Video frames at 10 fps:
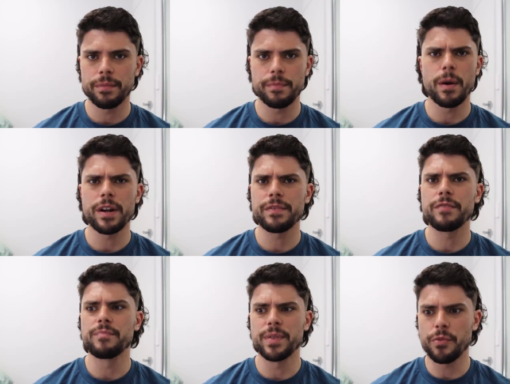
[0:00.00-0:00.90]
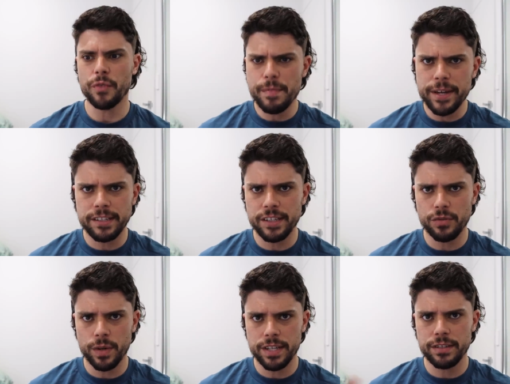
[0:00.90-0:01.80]
I might have even been three picks in the
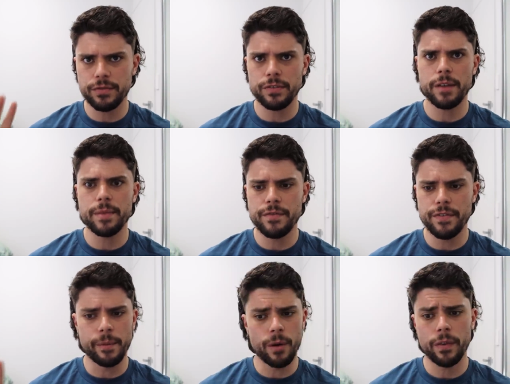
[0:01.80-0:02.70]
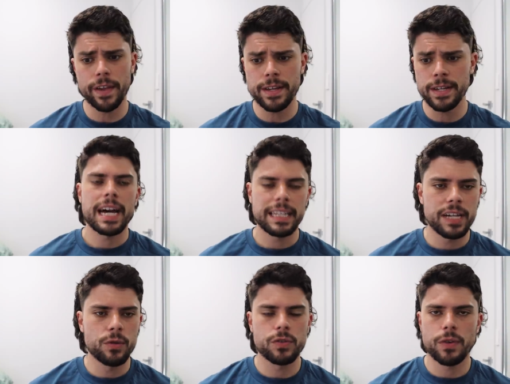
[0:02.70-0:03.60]
20s, correct me if I'm wrong there.
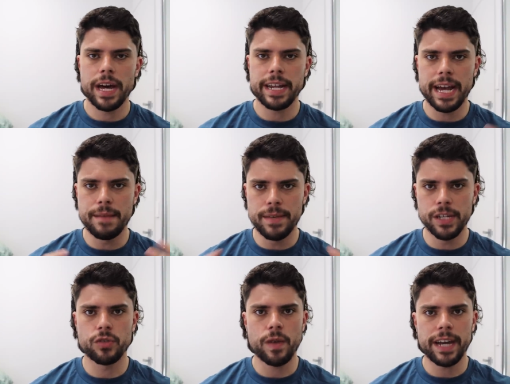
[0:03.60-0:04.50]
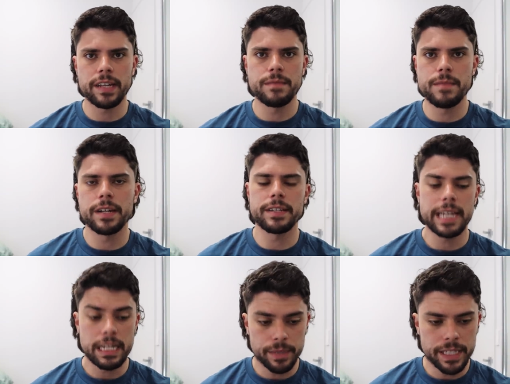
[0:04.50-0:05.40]
Adelaide also had a big crack at him,
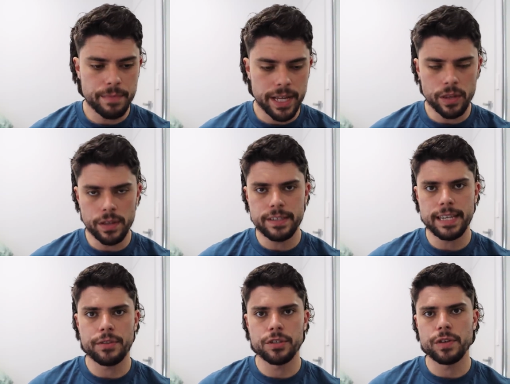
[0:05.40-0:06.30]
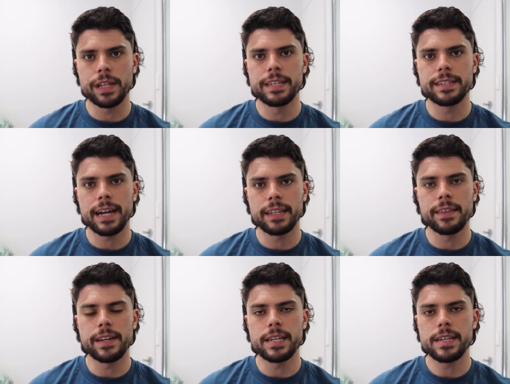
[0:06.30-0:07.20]
understandably, being the South Australian talent
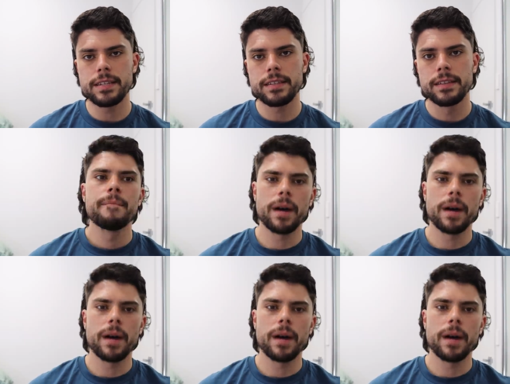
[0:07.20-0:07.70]
that he is.